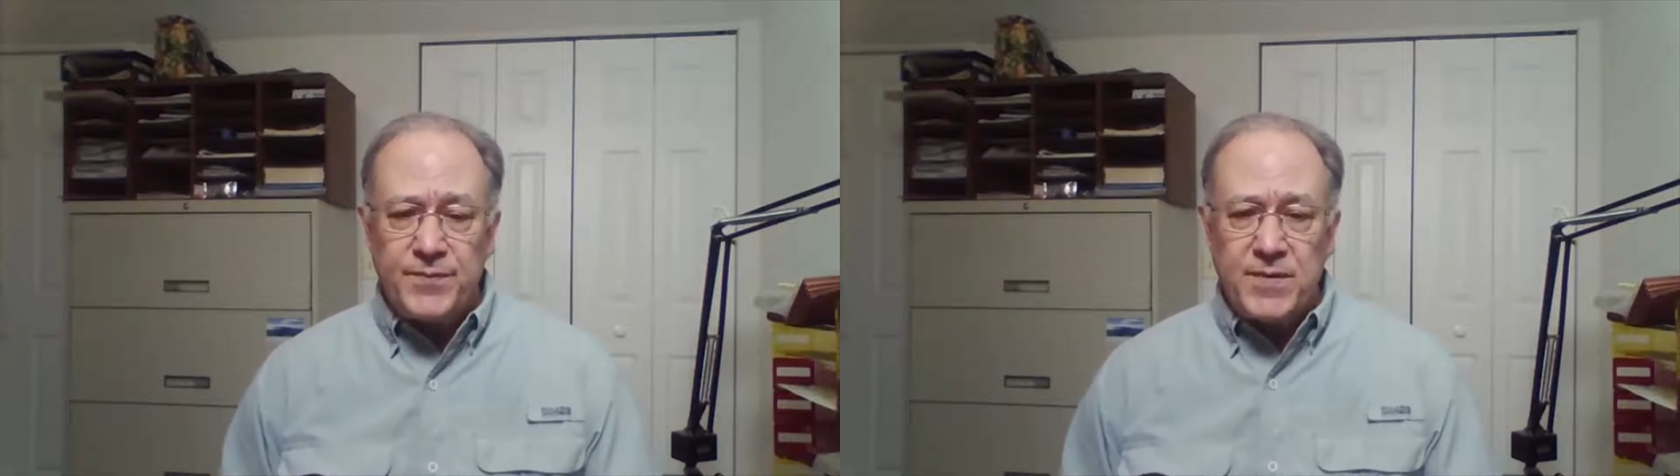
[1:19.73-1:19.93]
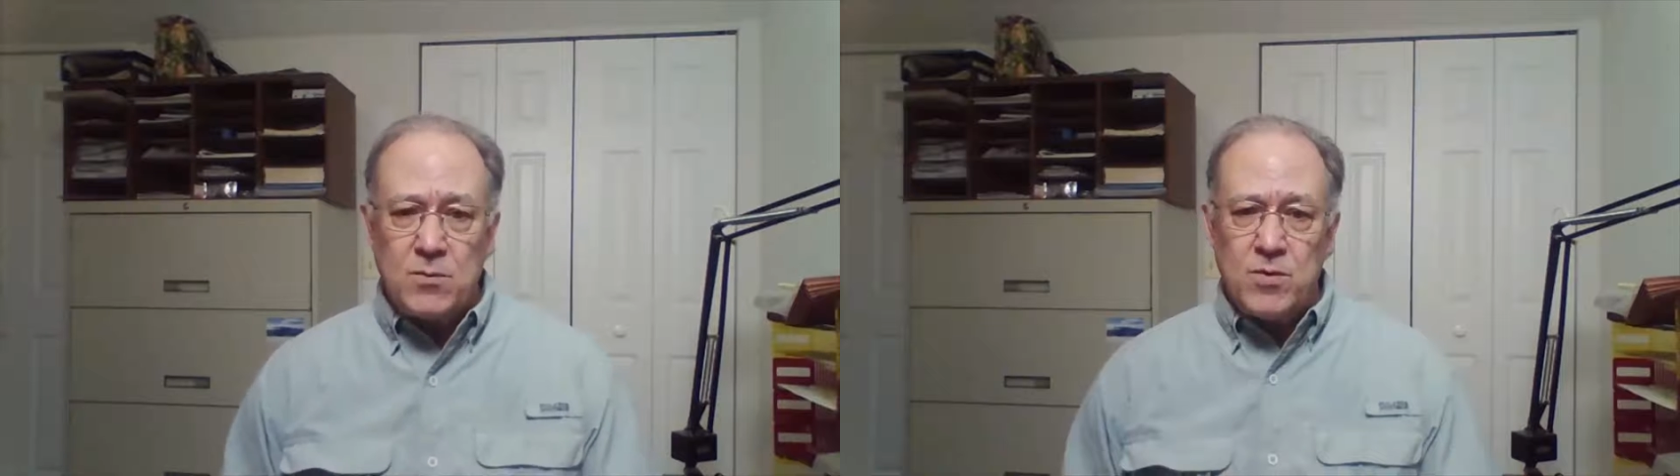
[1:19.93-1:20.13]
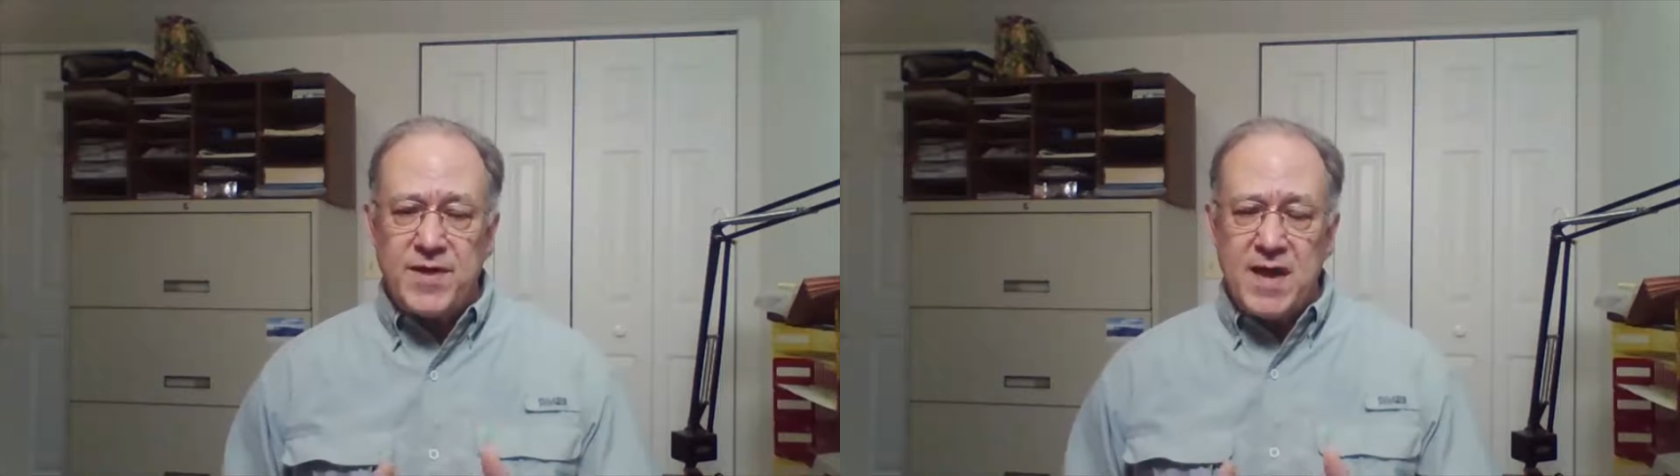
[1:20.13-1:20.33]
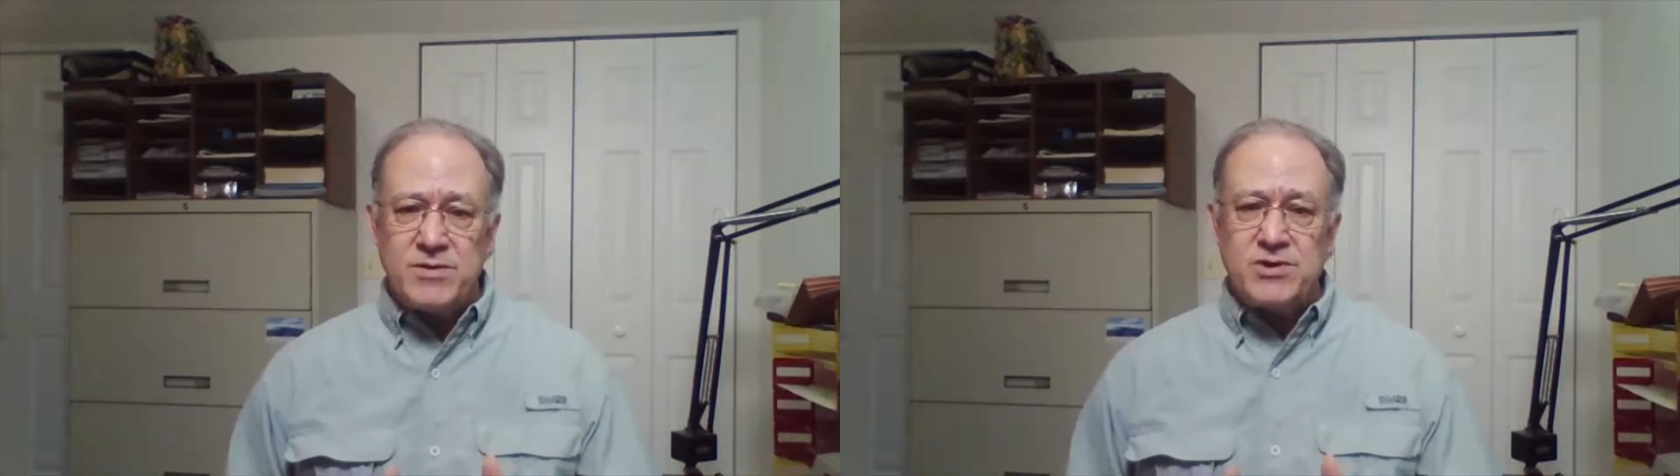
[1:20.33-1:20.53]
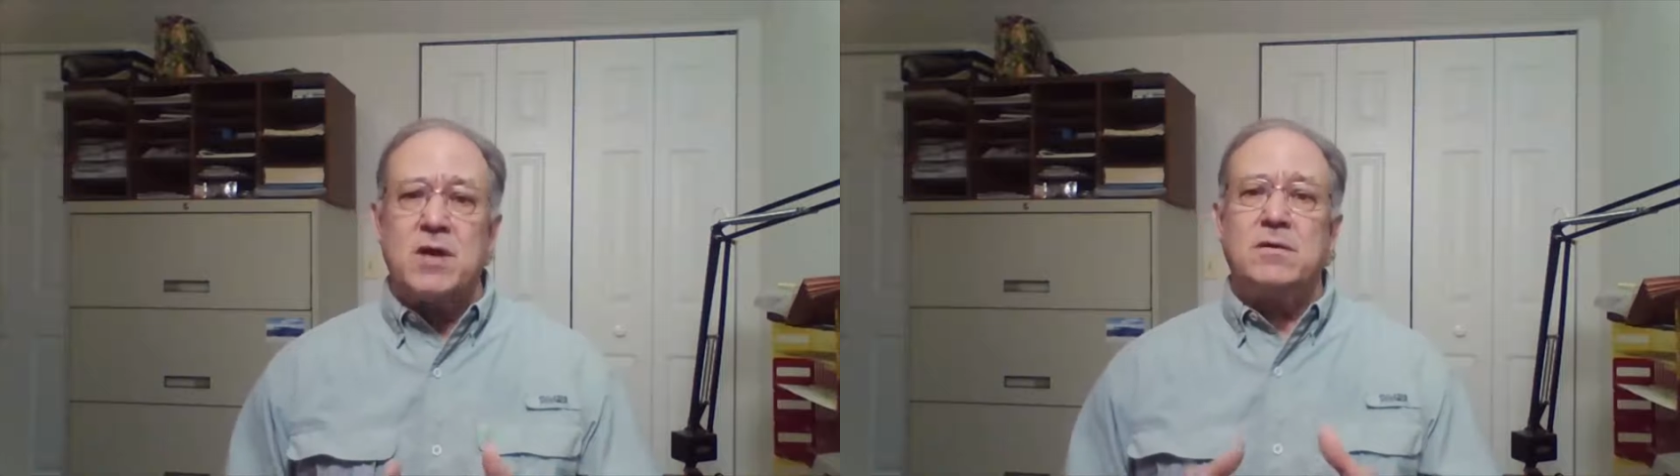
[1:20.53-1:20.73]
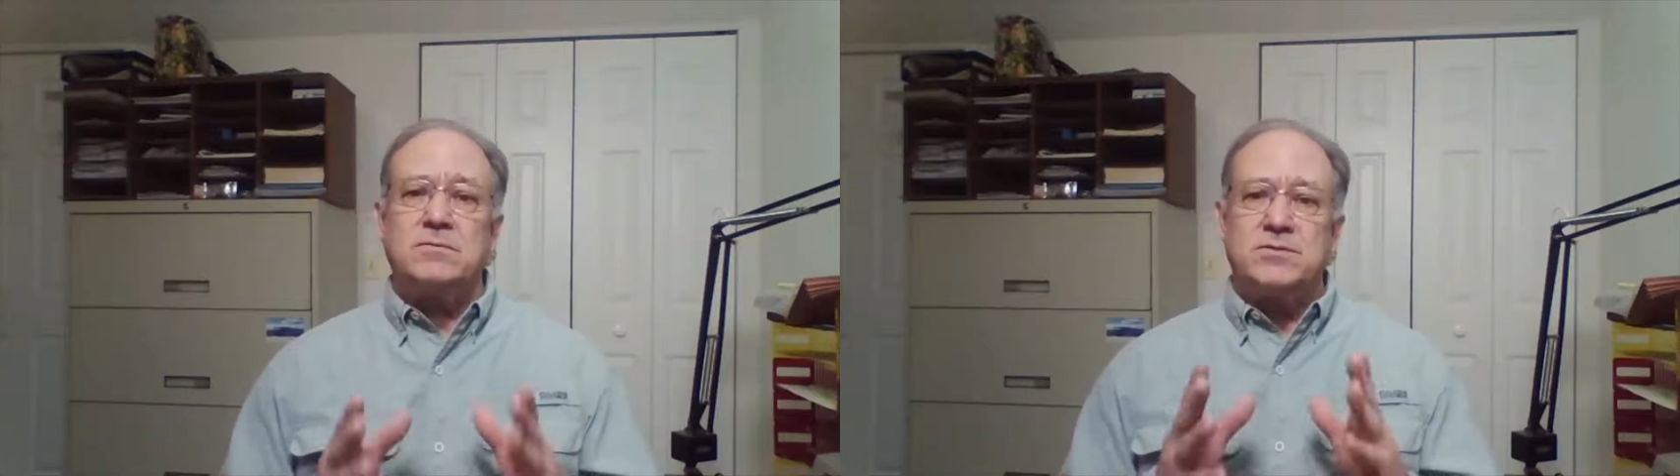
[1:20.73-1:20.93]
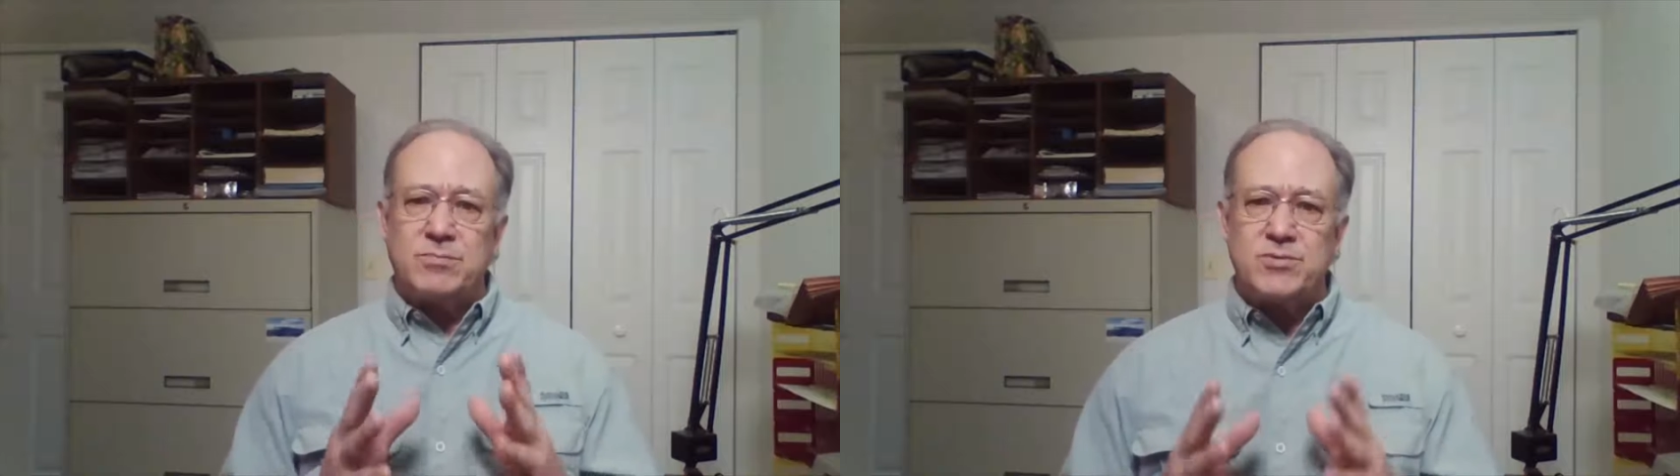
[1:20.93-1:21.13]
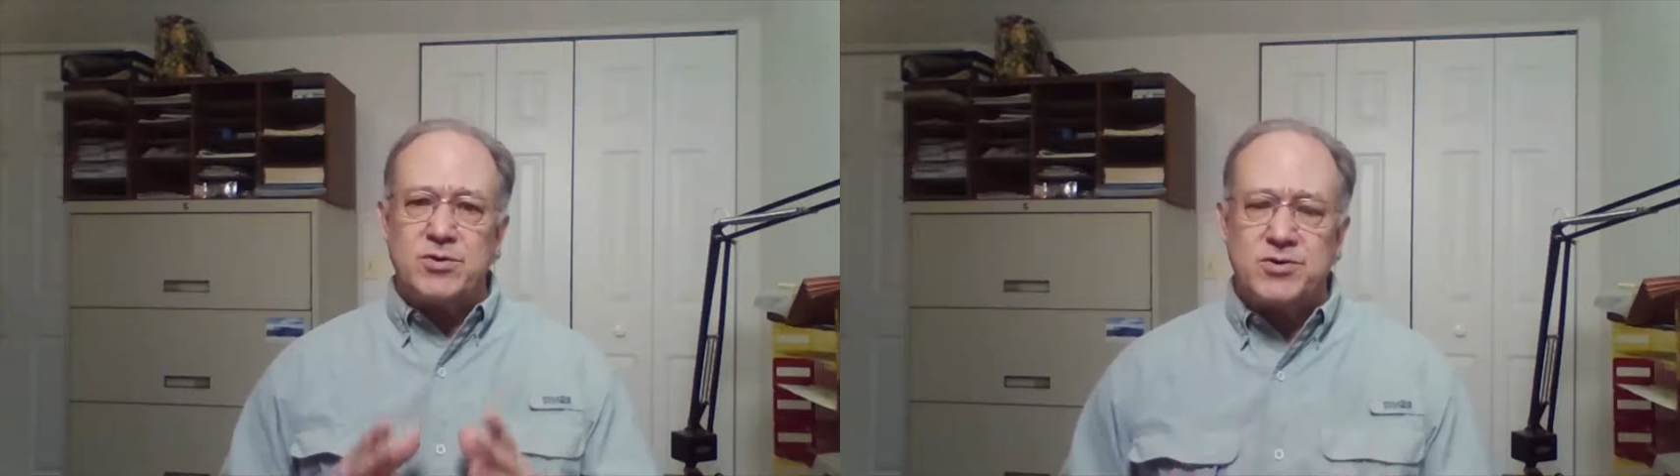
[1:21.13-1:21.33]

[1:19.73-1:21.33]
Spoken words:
And with Amazon, took them to a